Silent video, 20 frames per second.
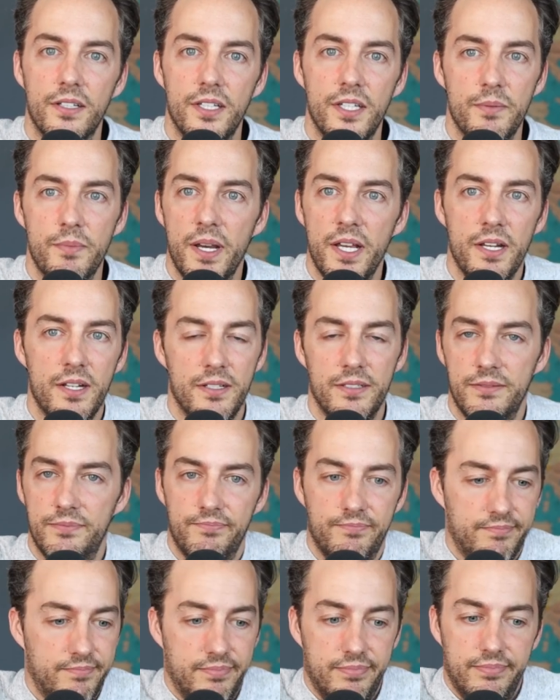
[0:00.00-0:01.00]
You might
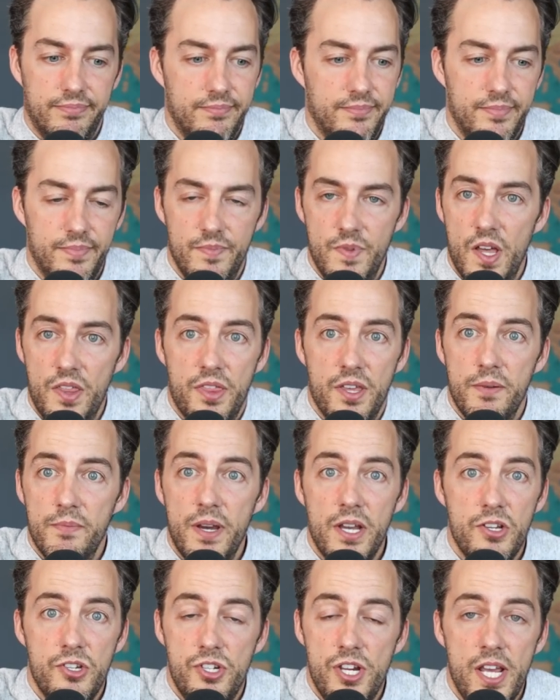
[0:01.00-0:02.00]
nothing
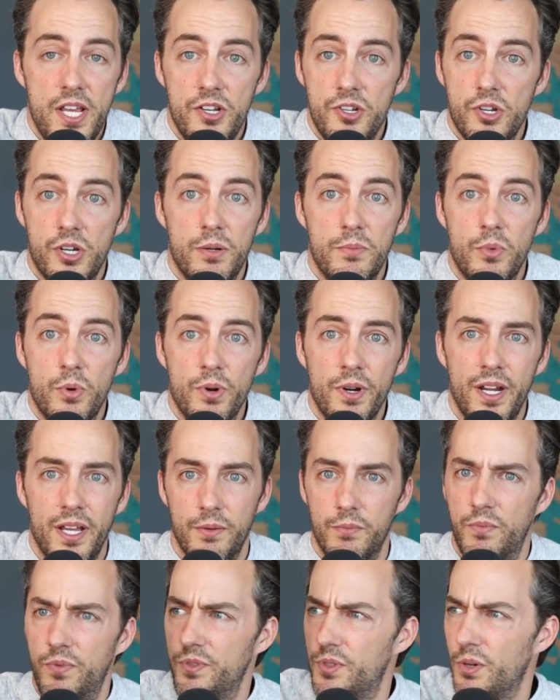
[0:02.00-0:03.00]
might change all
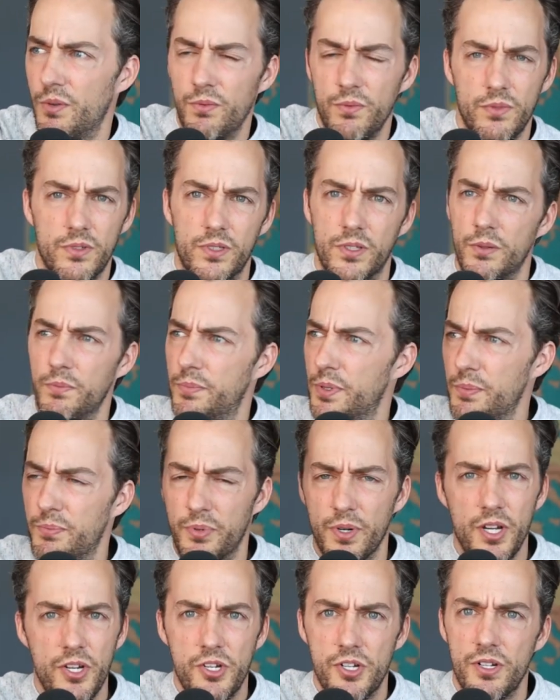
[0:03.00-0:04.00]
morning. Don't don't put
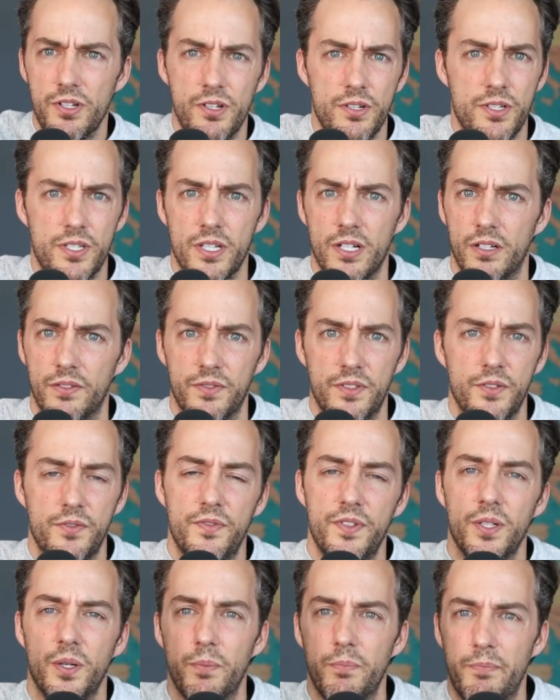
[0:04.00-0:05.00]
pressure on yourself to
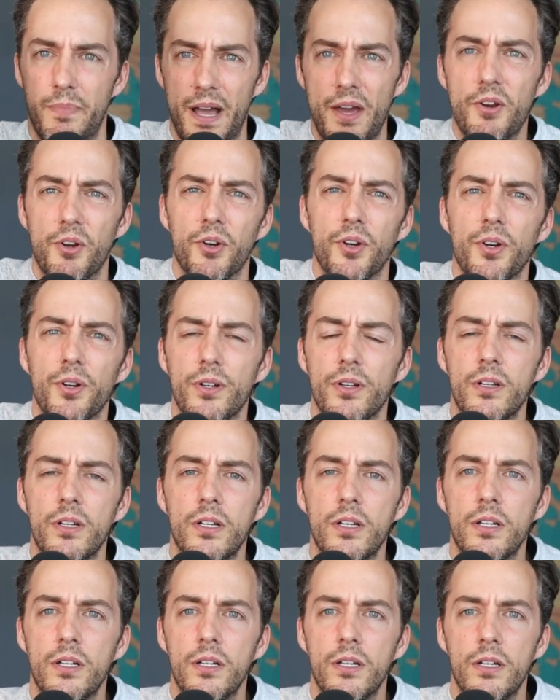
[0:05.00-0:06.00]
feel better.
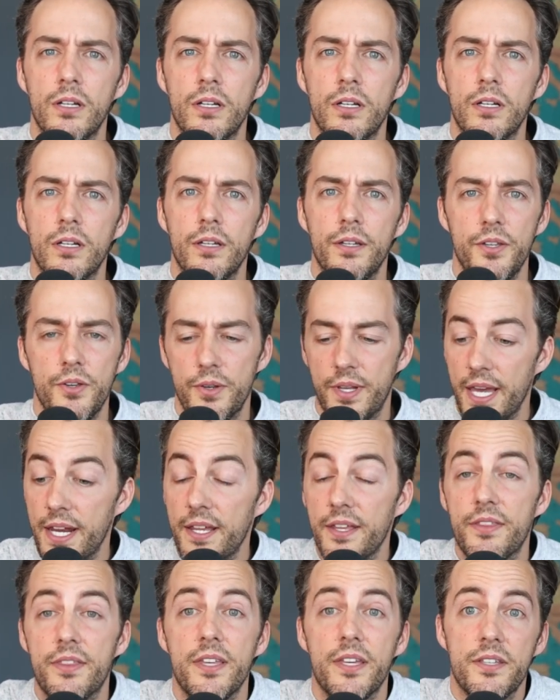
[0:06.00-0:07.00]
You're
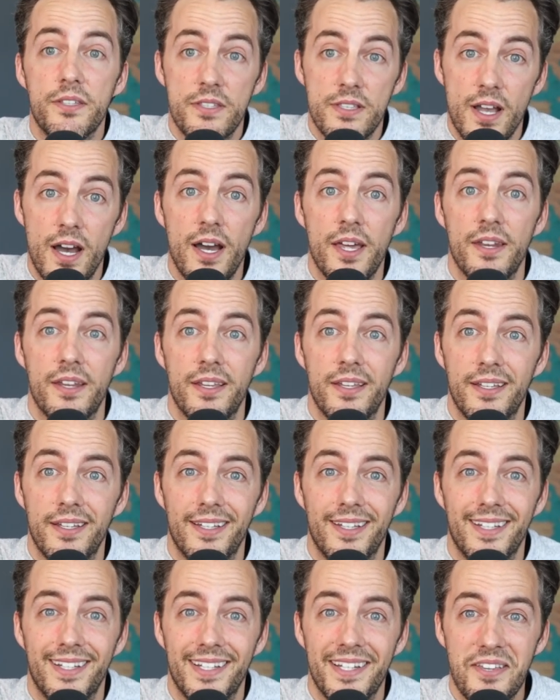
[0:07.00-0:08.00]
getting things done.
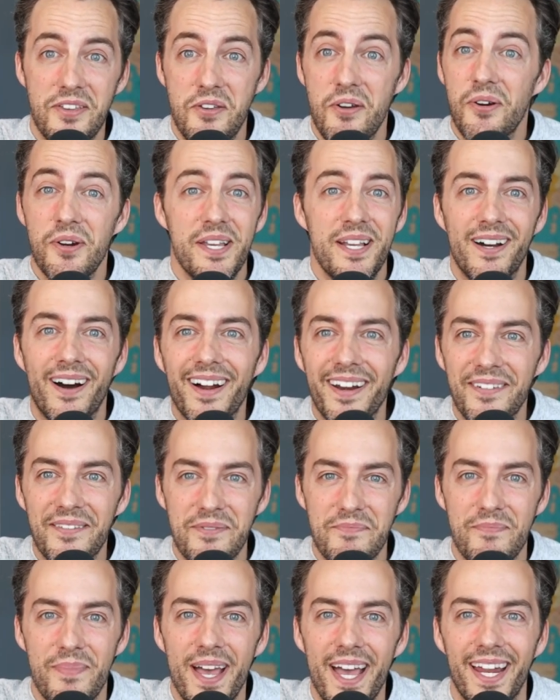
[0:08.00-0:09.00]
You already got
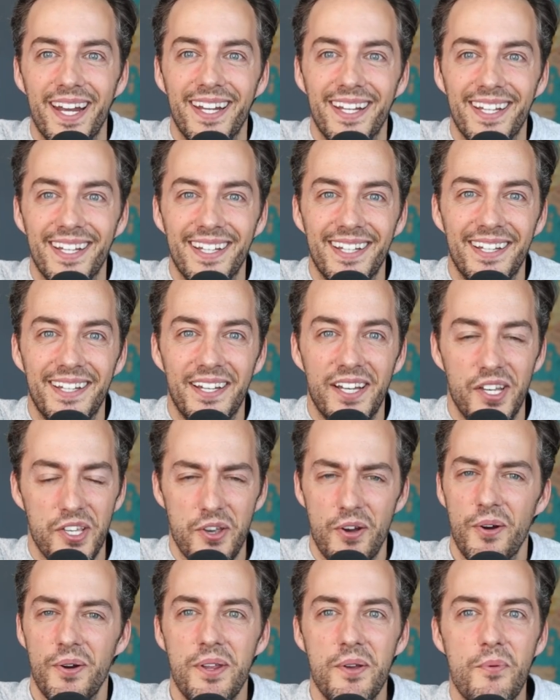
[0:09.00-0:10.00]
out of bed.
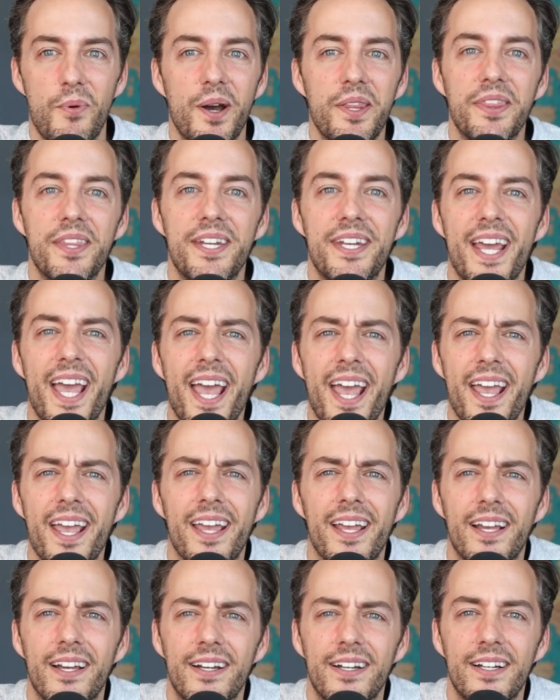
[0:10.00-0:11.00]
You already won the
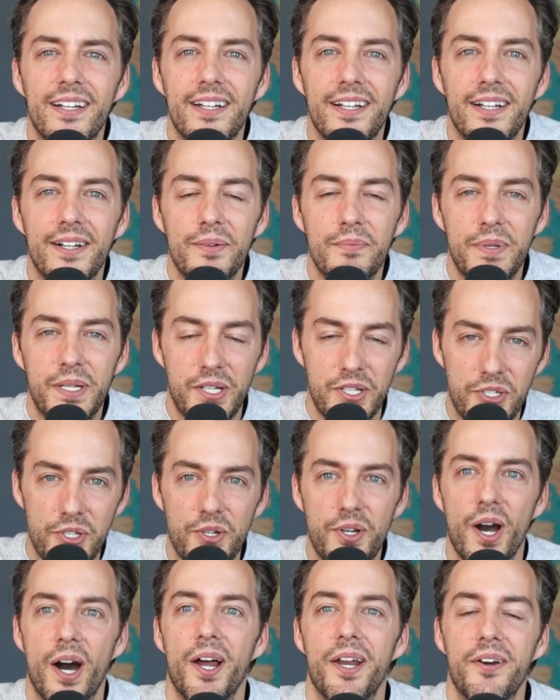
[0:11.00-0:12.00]
day because
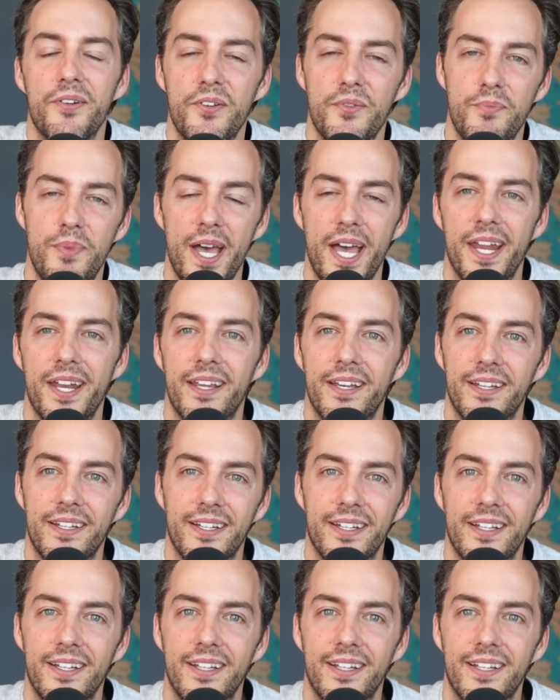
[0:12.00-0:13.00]
you got out of bed.
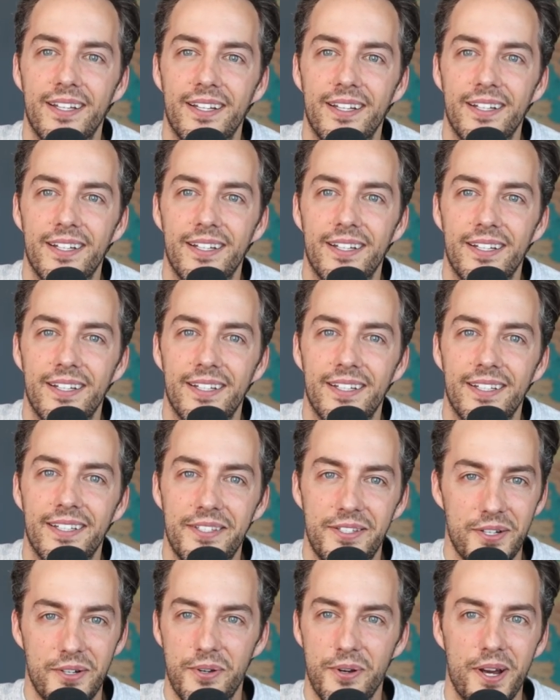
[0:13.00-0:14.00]

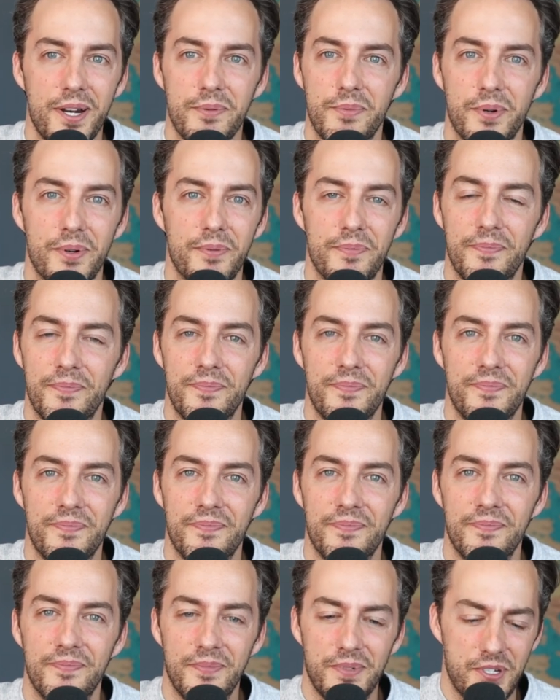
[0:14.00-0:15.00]
It's incredible.
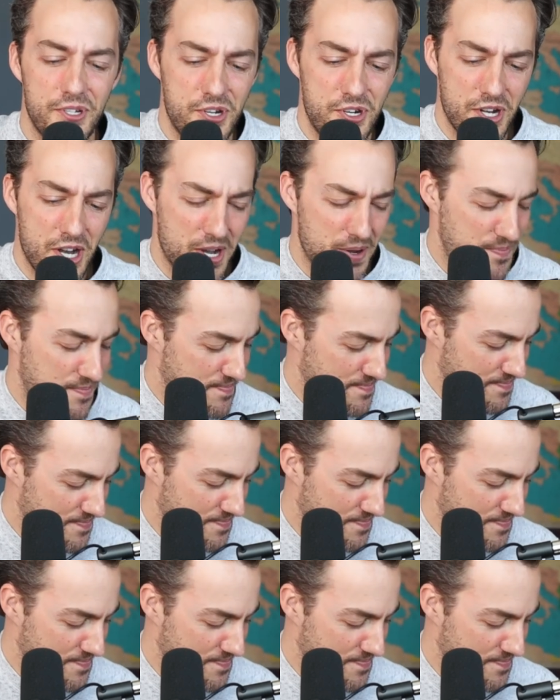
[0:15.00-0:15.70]
Good job.